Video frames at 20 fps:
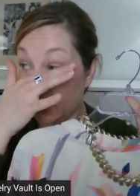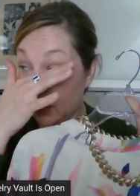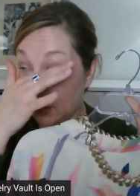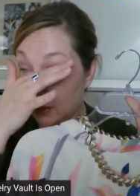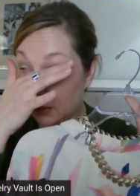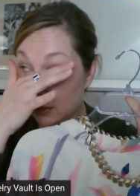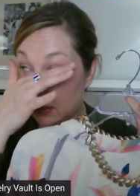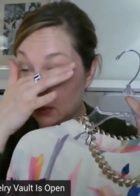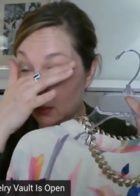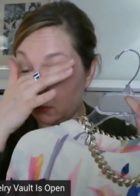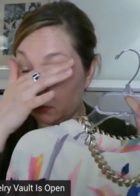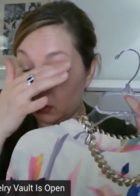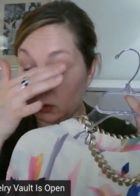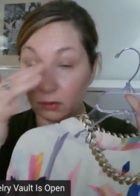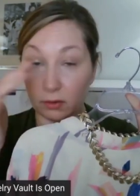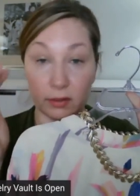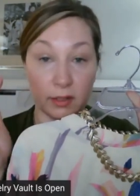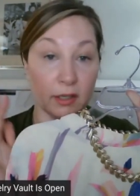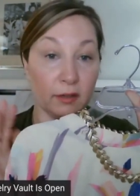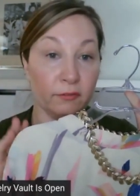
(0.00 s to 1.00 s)
piece if you're
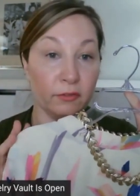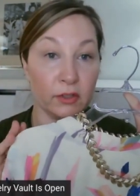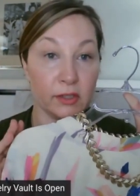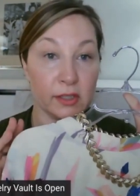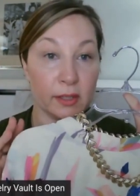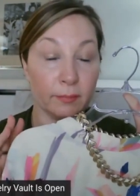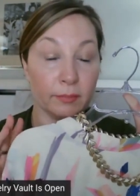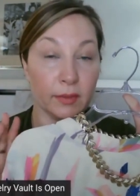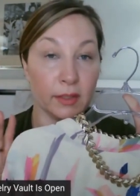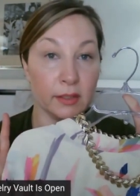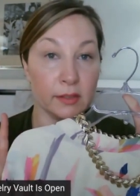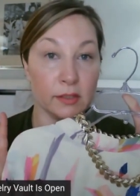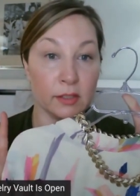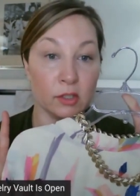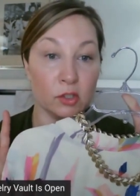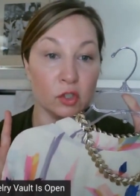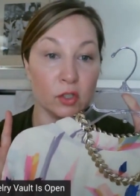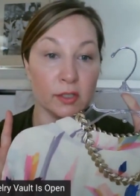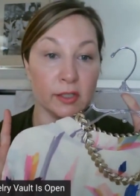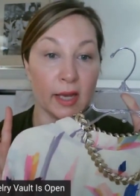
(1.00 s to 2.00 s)
looking for something
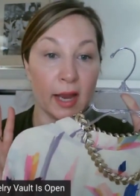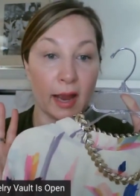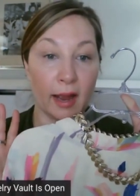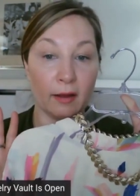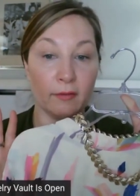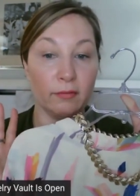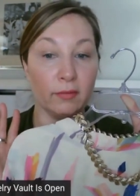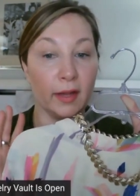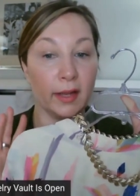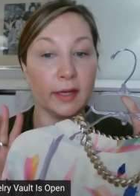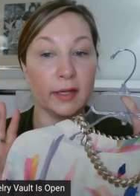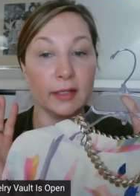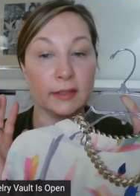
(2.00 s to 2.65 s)
to just have like